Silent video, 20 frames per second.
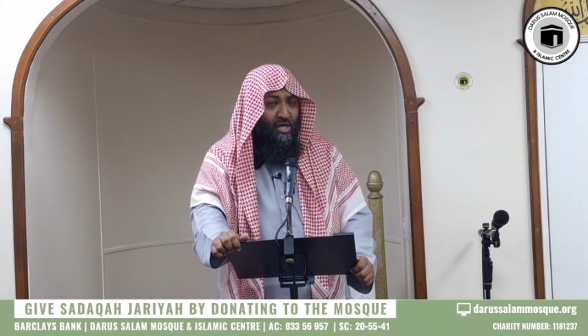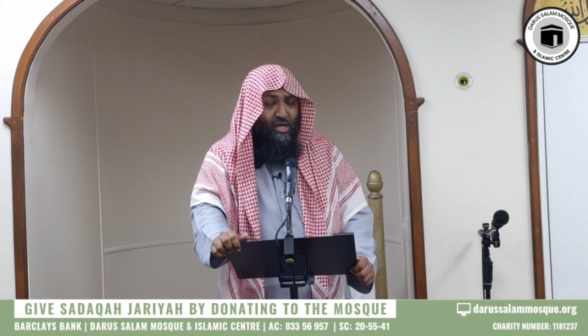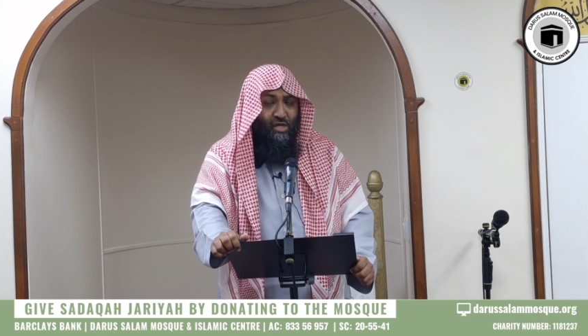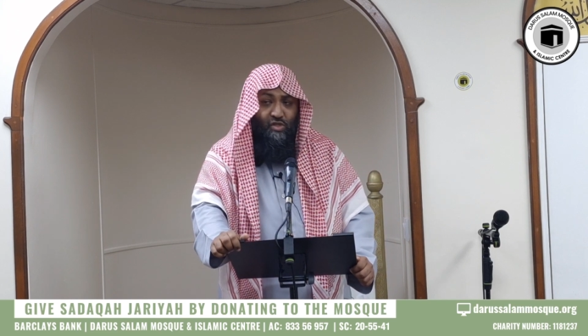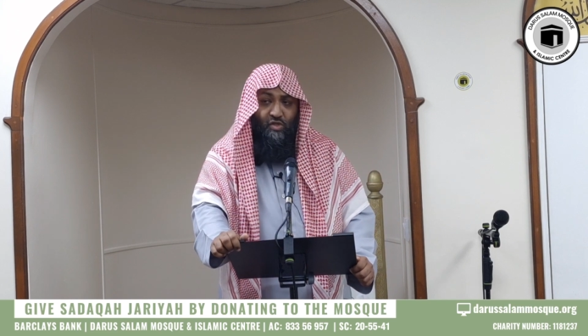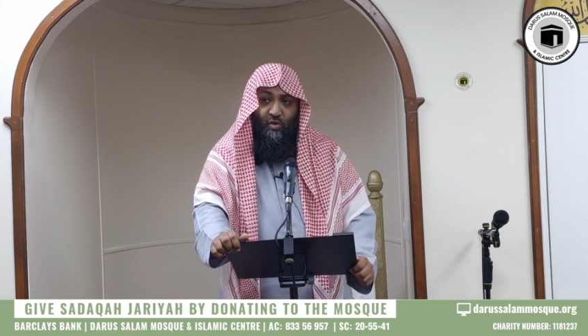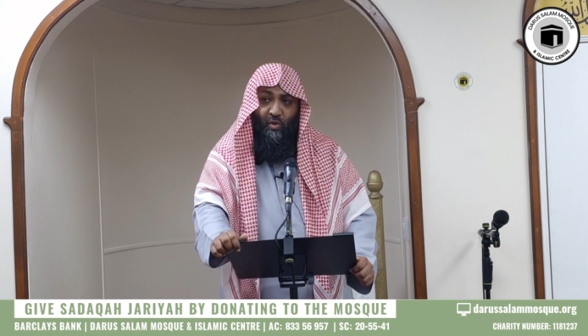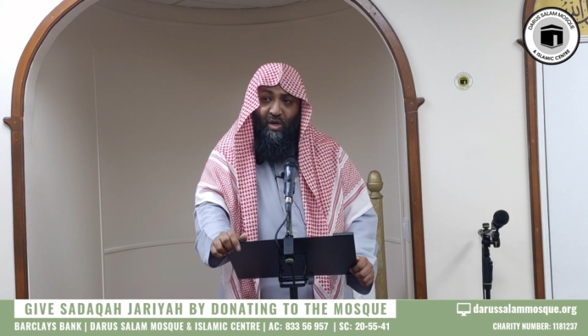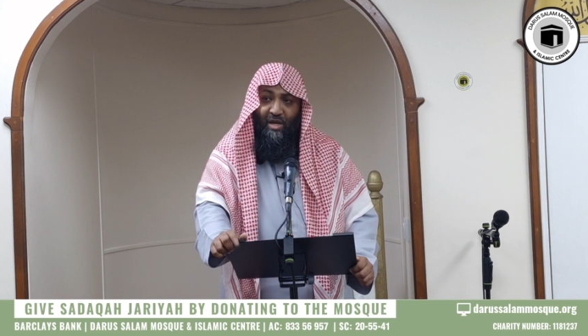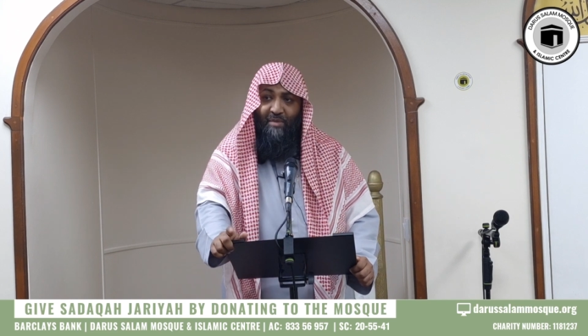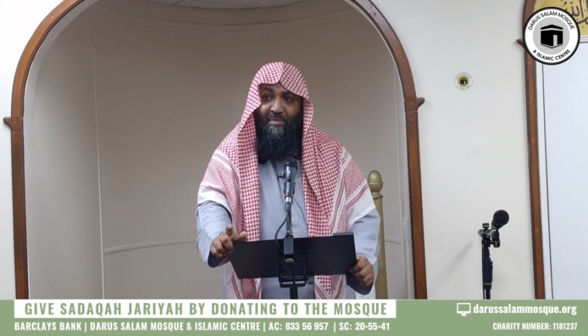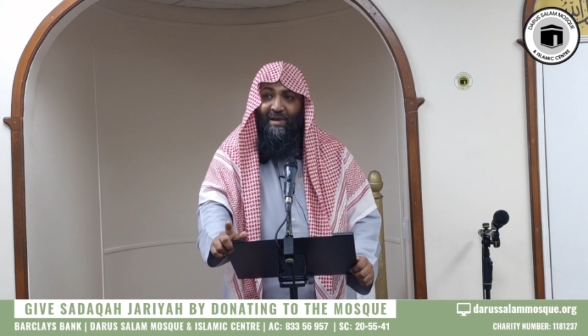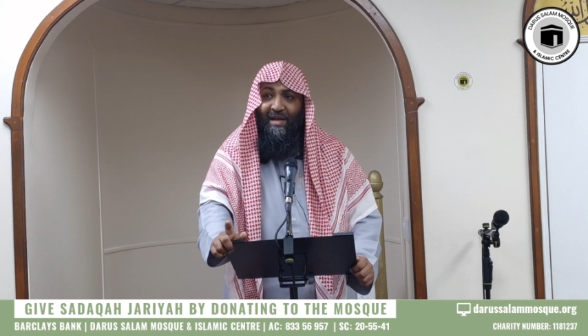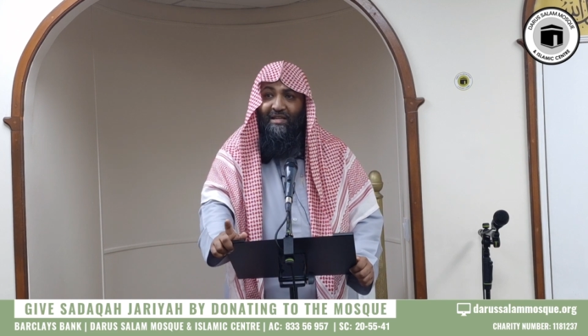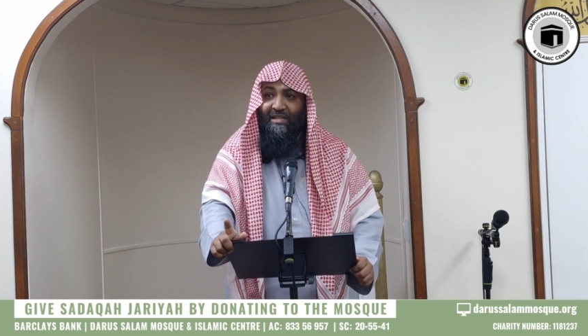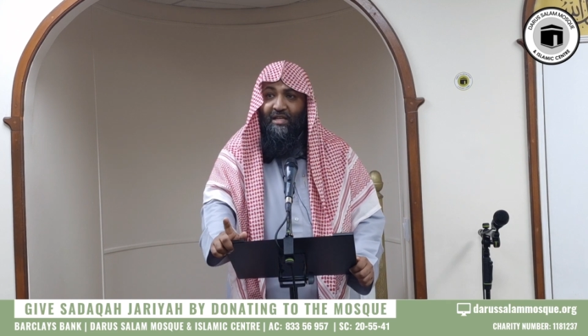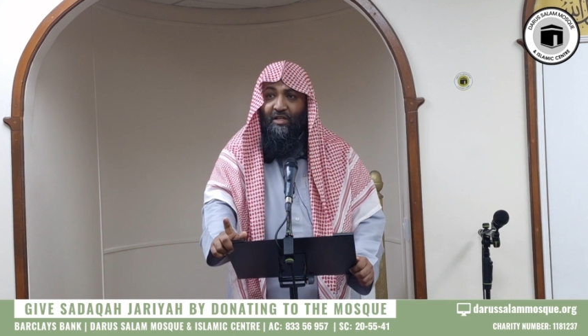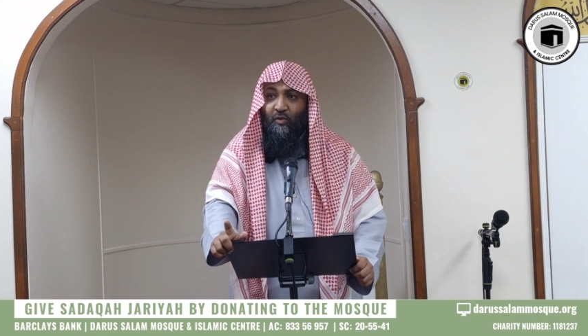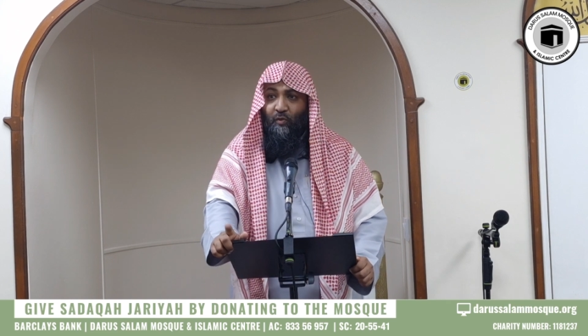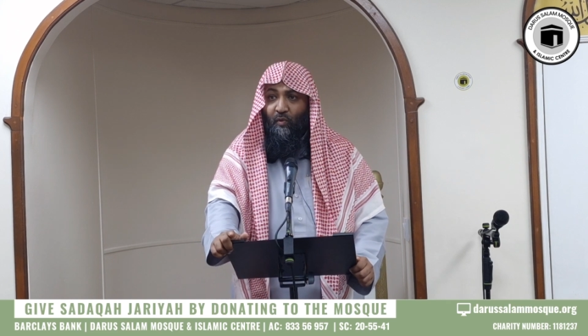So
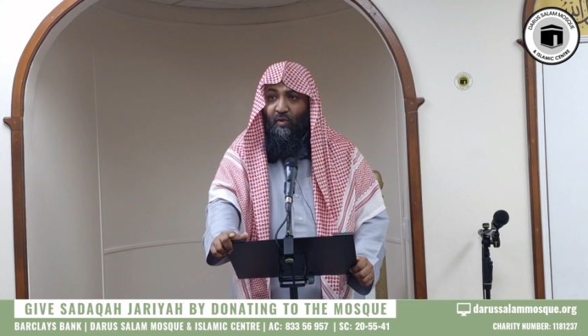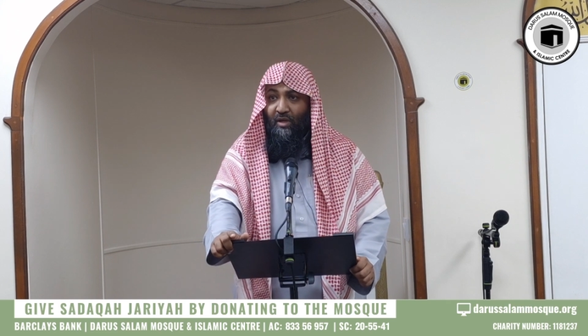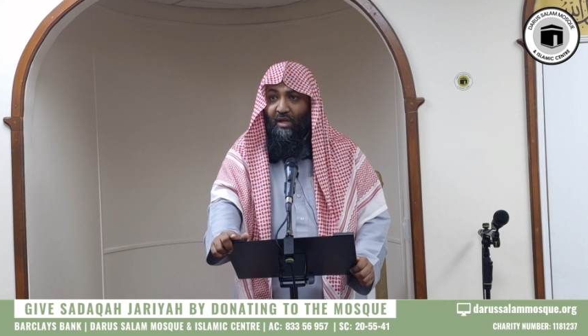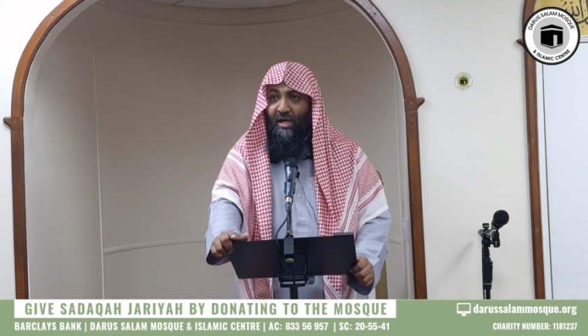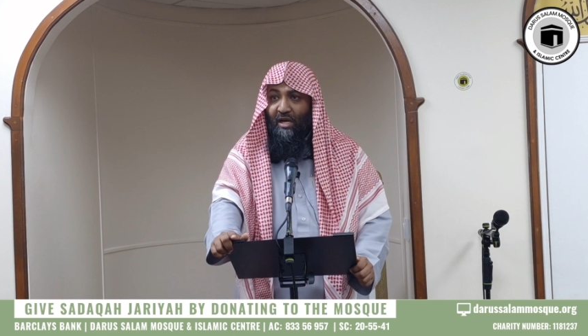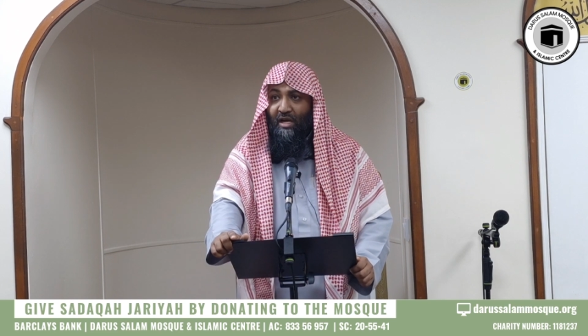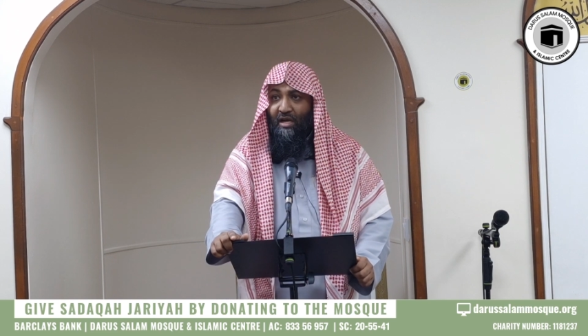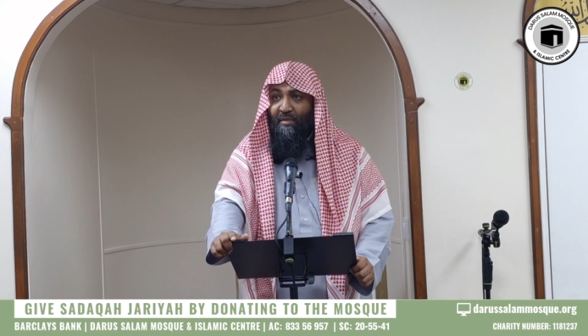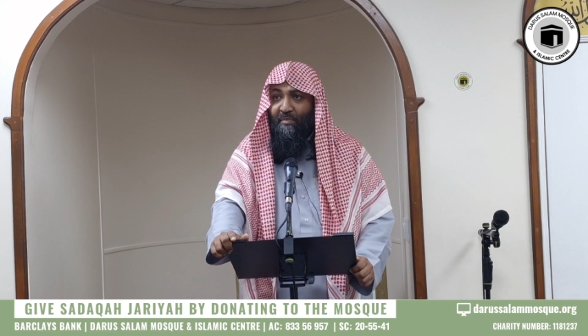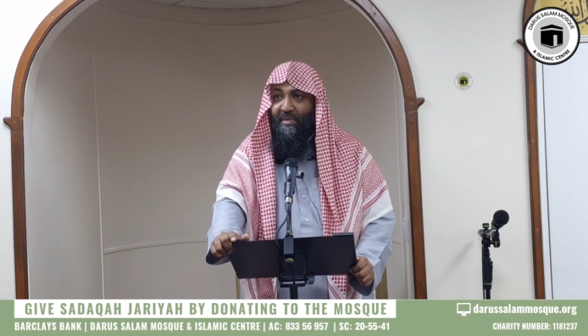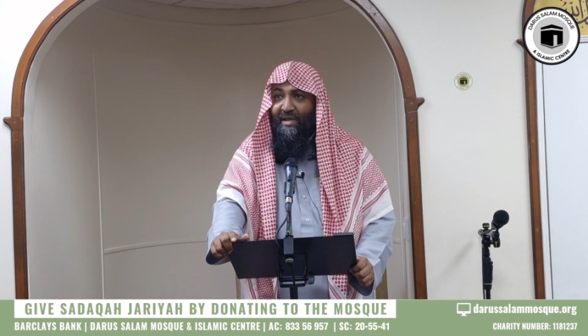ibadatullah